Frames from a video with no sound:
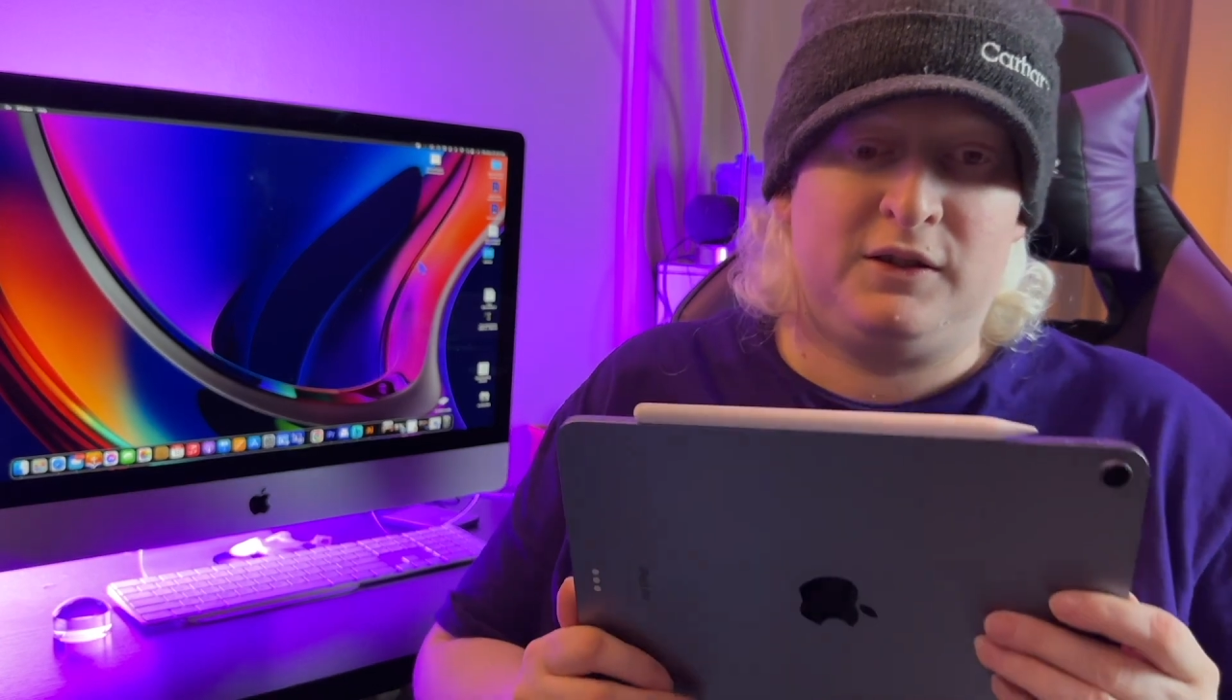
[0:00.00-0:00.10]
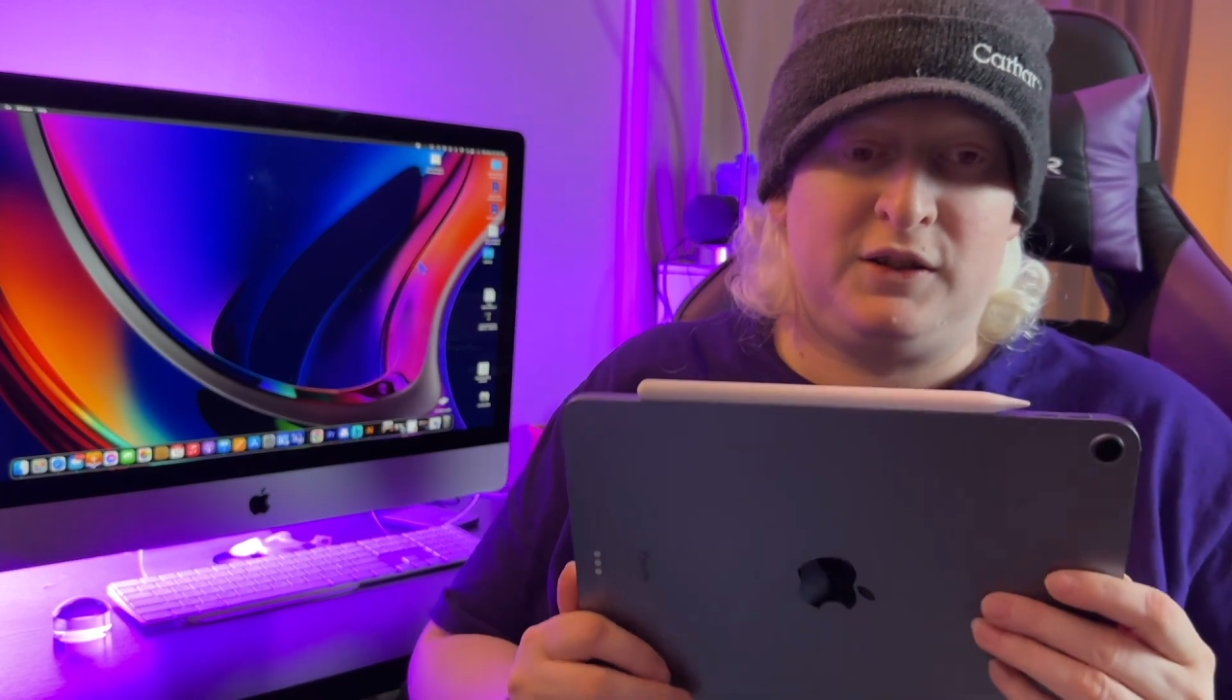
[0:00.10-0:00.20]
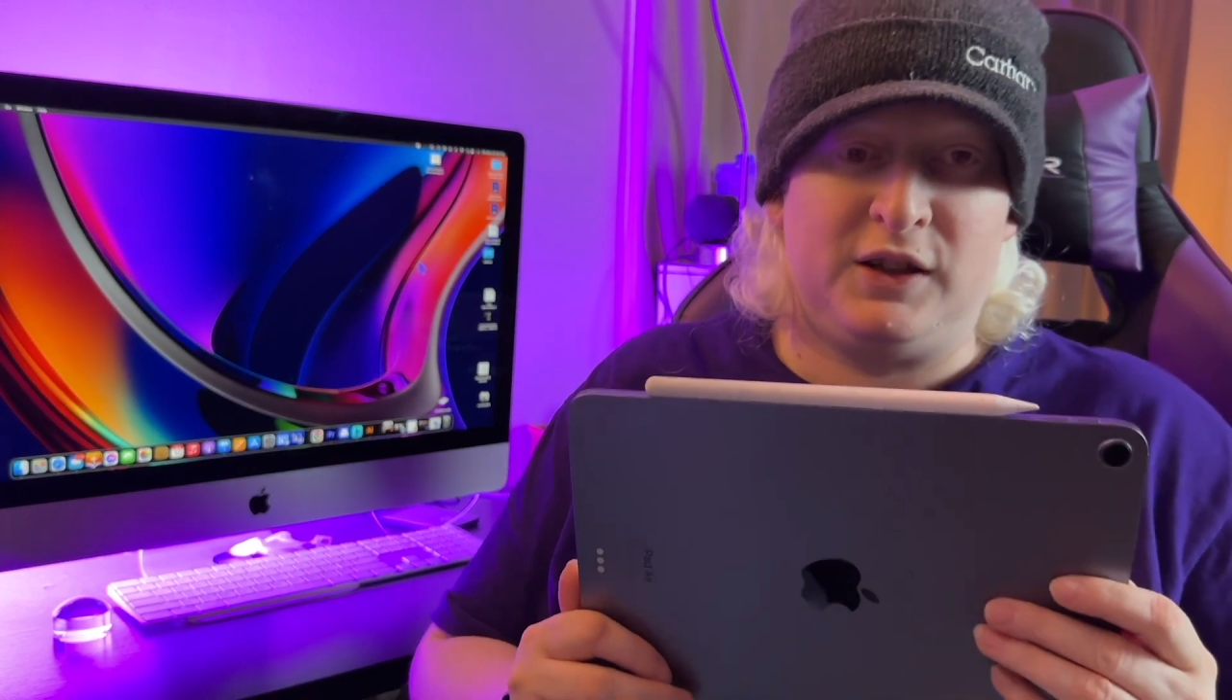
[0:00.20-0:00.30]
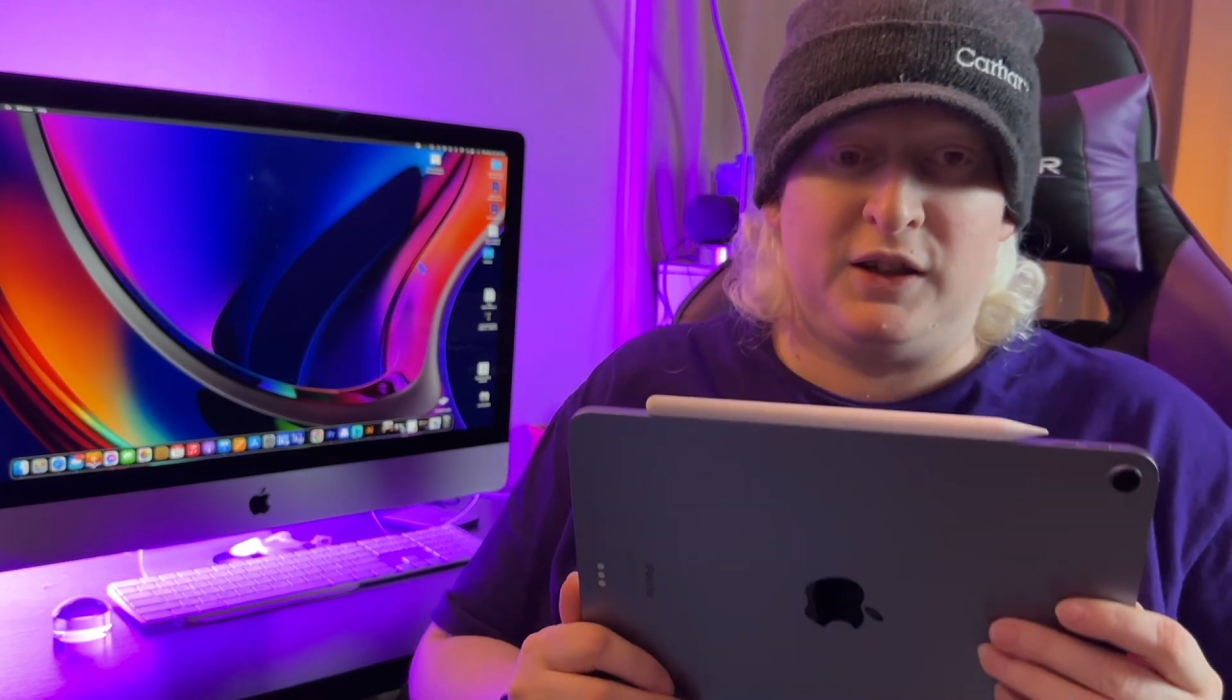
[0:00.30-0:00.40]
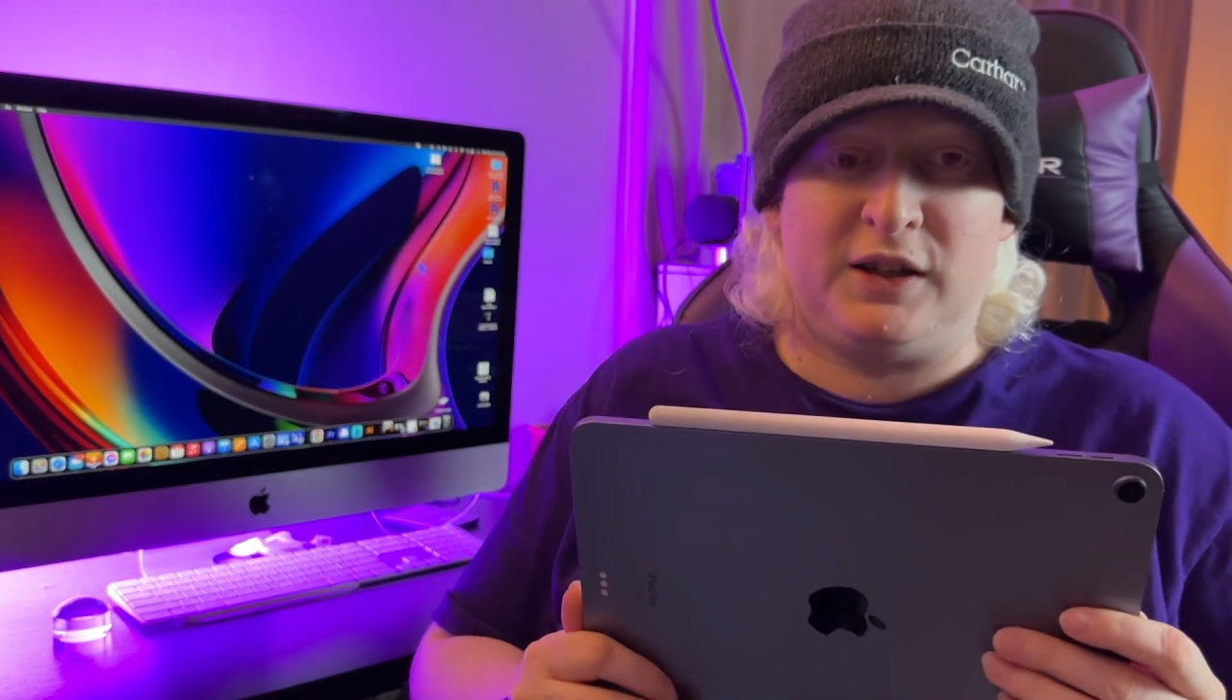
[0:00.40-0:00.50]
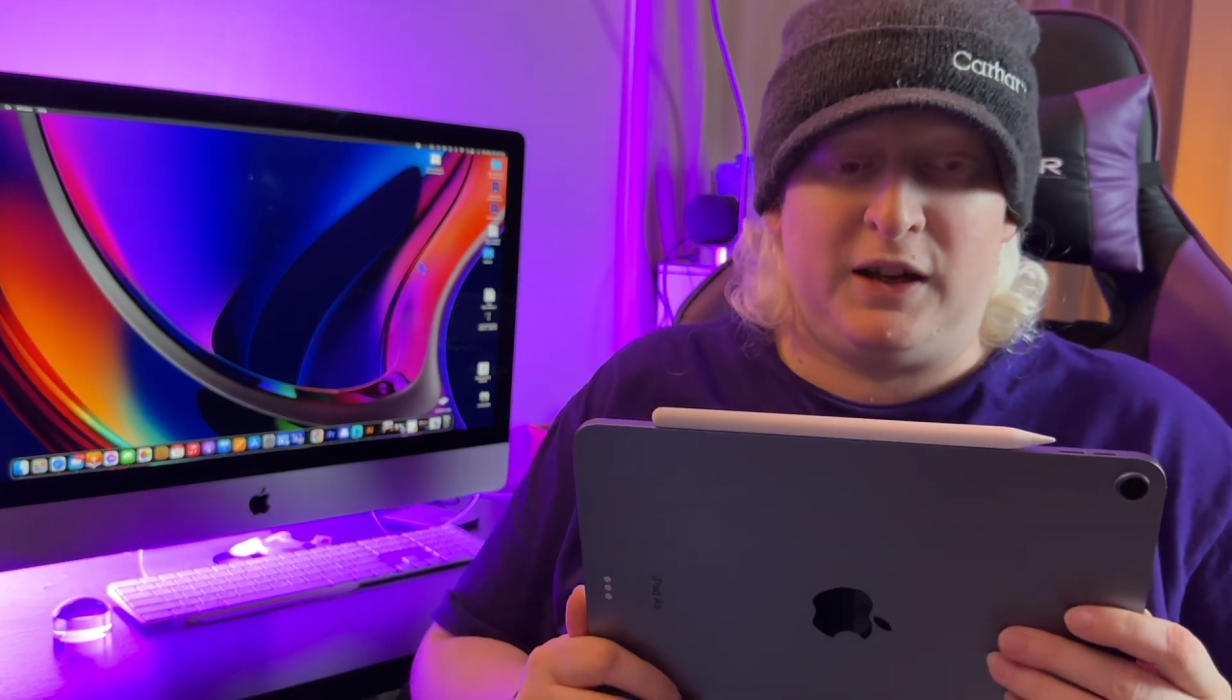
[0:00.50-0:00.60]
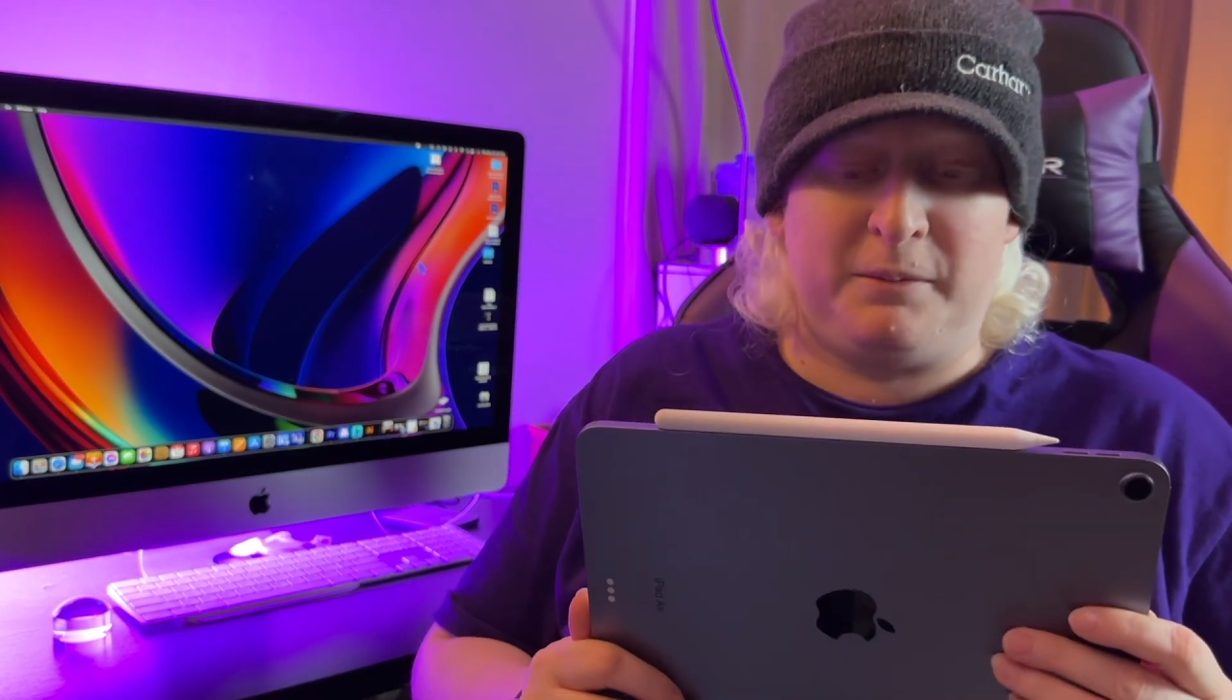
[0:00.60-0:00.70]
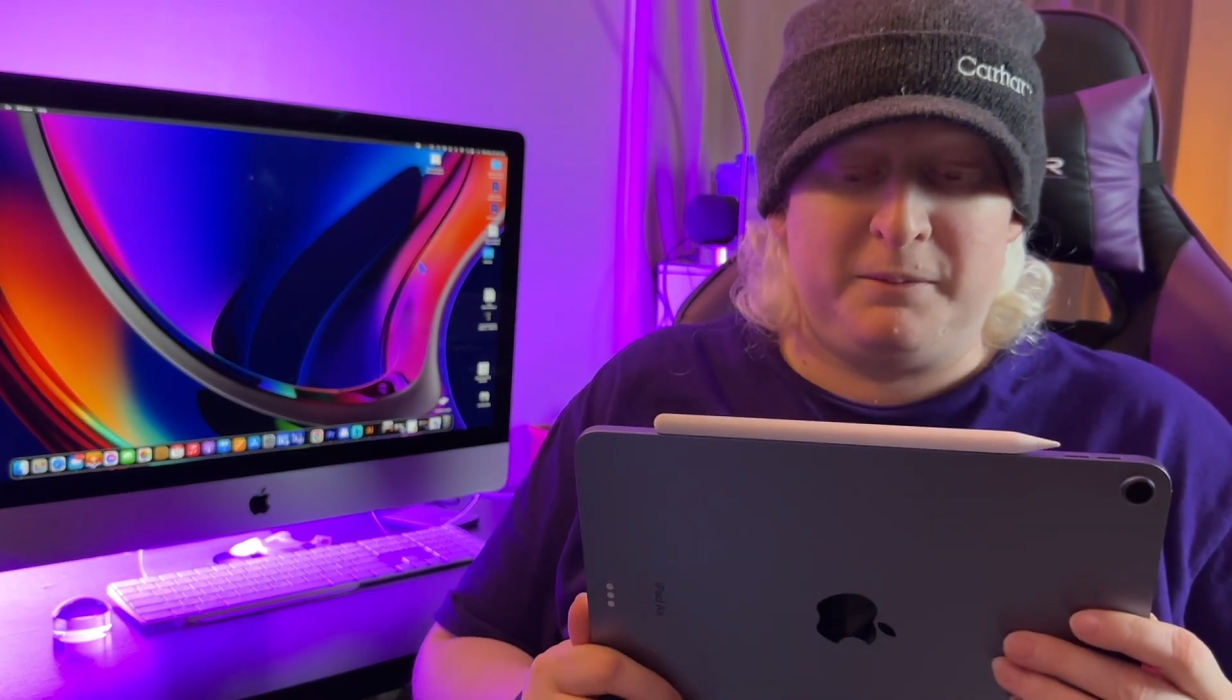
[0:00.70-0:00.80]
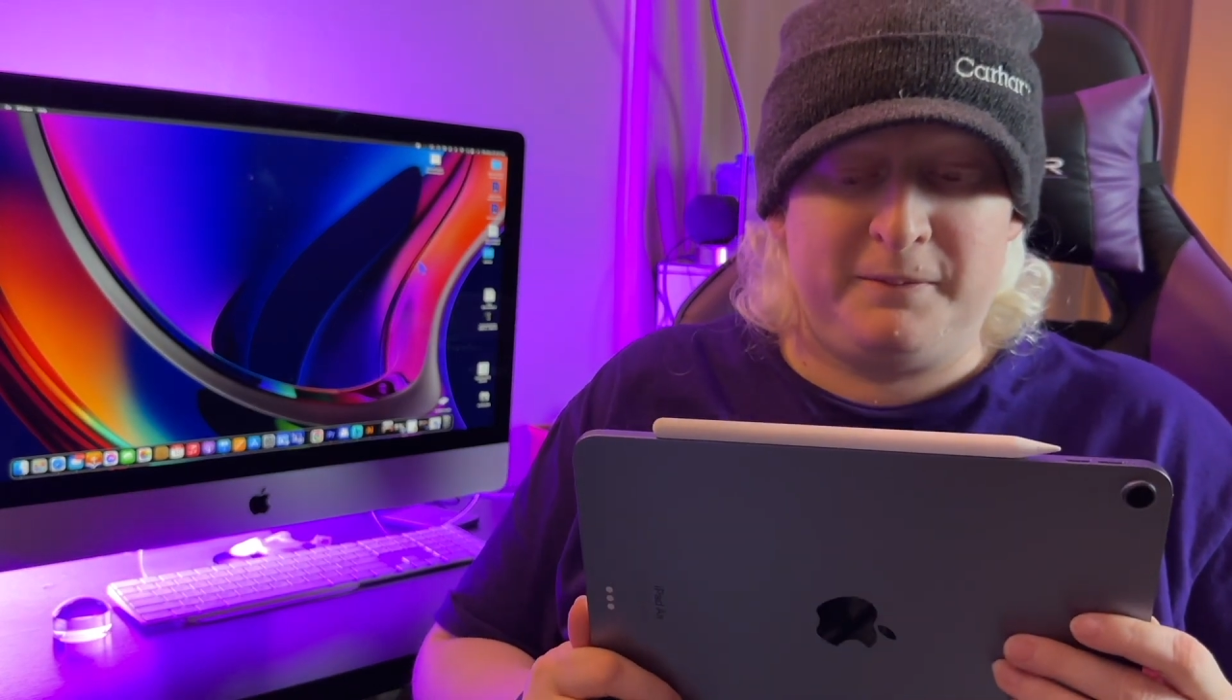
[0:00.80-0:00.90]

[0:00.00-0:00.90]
to the top,